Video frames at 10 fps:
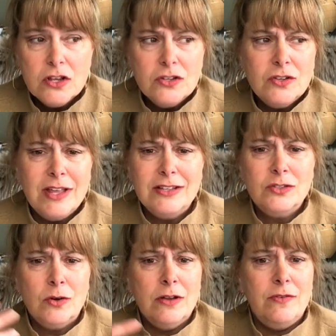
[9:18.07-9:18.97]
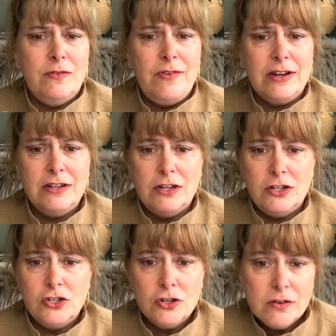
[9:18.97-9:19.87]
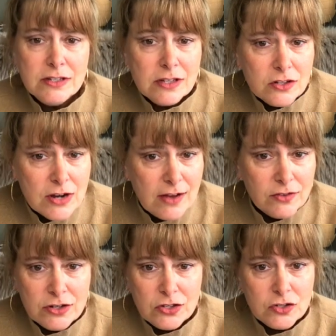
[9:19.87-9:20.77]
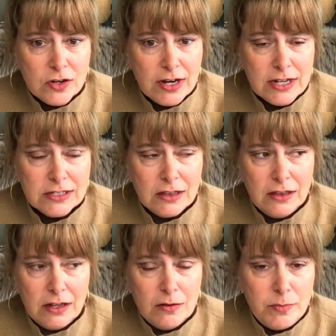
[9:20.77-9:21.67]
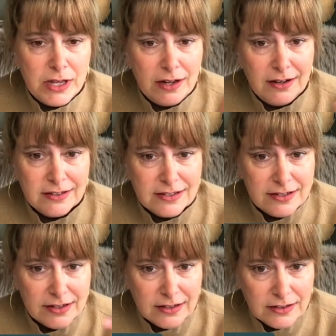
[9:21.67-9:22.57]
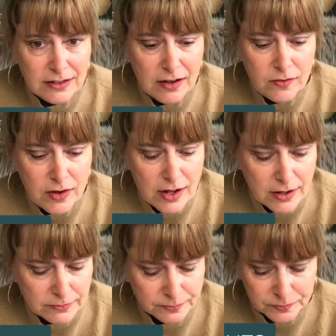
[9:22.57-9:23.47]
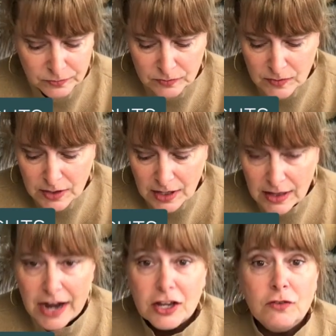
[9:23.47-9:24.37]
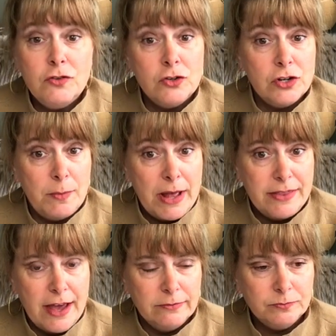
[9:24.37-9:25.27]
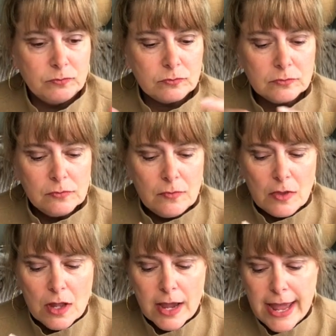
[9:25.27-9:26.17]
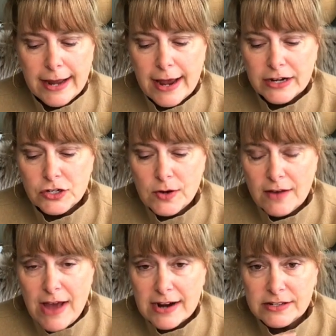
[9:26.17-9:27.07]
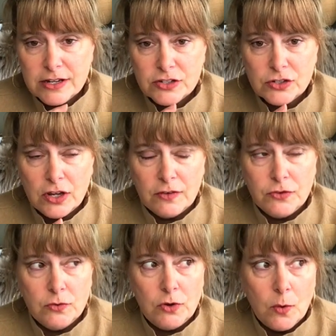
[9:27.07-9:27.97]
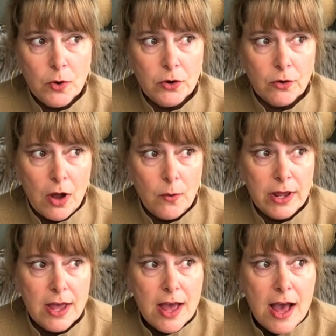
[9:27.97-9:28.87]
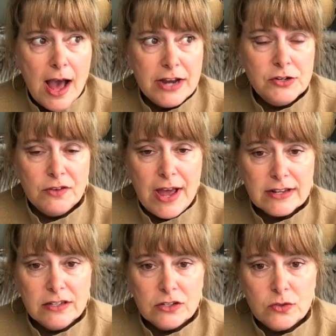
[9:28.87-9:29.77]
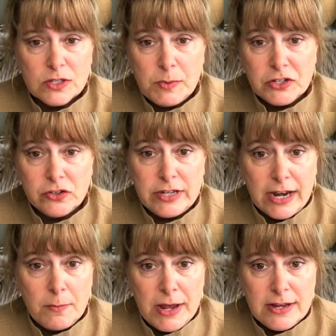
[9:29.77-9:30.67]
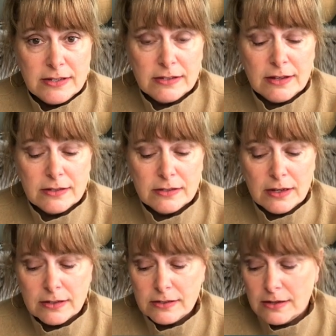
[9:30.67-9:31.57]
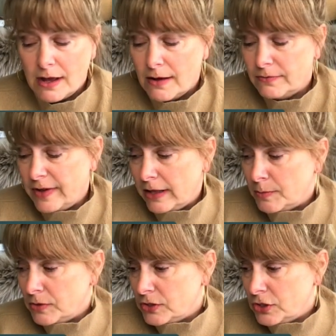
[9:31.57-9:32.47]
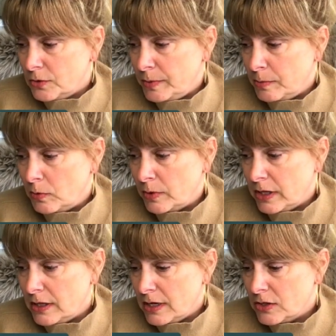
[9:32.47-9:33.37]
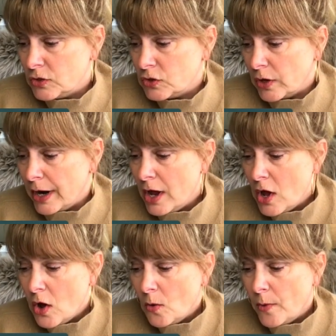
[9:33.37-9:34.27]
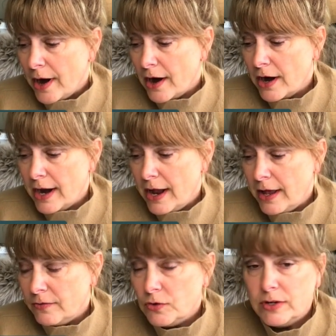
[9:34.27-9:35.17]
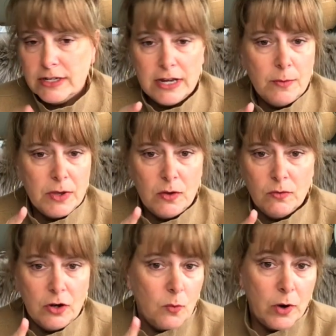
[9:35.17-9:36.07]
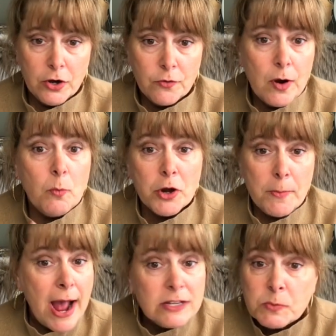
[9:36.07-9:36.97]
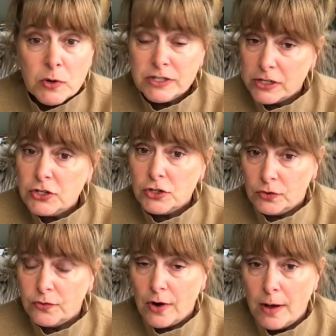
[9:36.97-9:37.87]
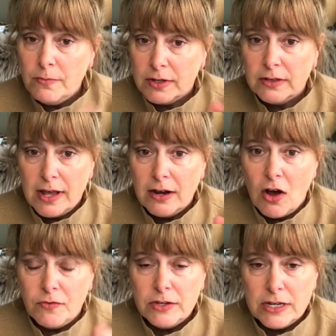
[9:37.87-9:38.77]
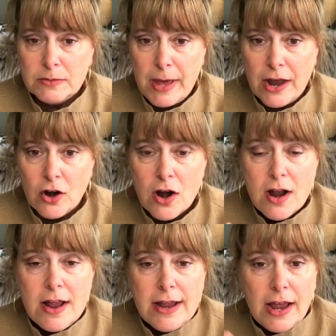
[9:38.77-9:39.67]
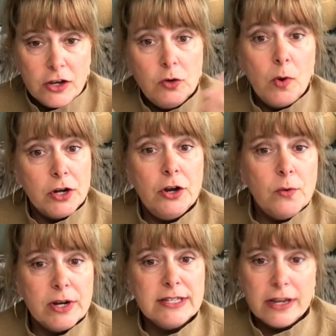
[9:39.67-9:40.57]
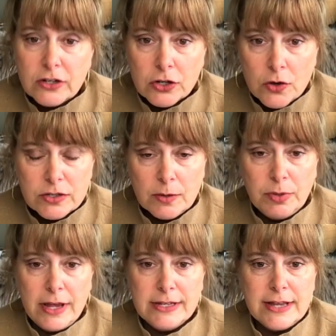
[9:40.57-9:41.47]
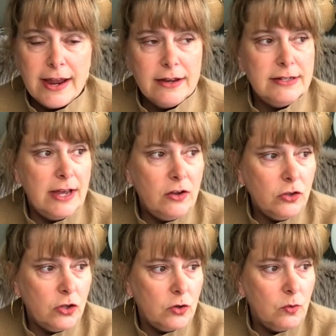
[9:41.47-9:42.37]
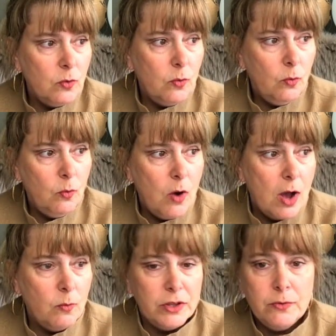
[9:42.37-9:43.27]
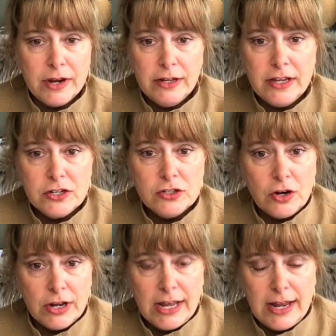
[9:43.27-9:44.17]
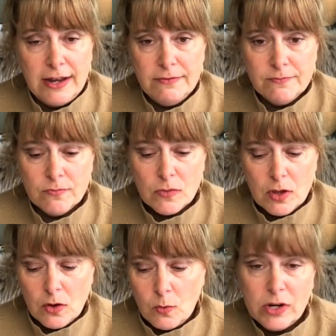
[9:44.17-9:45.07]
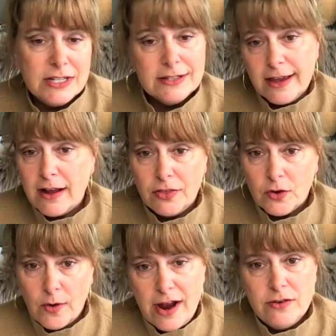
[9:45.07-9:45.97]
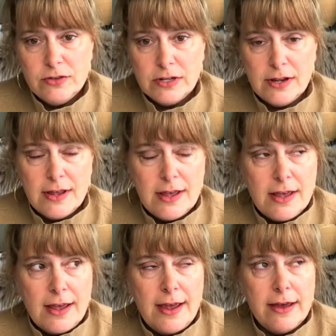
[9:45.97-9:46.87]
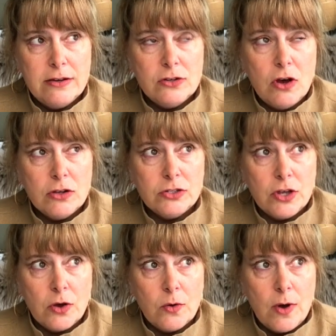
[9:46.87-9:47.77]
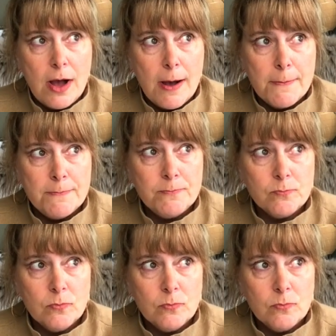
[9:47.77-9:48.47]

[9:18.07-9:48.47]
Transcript: So that's sort of affected insurance in the travel industry. It's a little bit still of um, a lot of confusion about that again, I do have access, if you know where you're going, I do have access to a special database that's uh, available to people within the industry where if you can tell me, you know, where you're from, where your passport's issued from, and that often does matter, and you want to know what it's like to go someplace, I can tell you uh, what the regulations are to get in, what it's like on the ground, and also um,